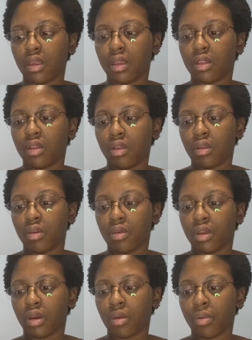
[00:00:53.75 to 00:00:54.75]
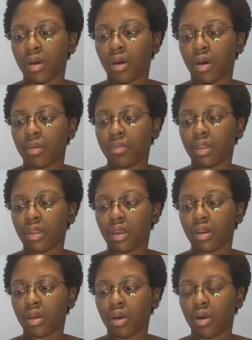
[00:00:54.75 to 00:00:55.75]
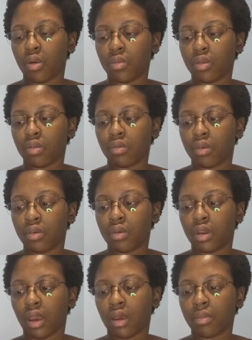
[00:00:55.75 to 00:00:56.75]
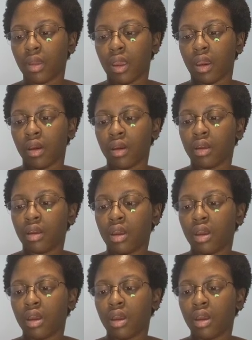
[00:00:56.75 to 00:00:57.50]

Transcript: into your palms and comb through damp hair,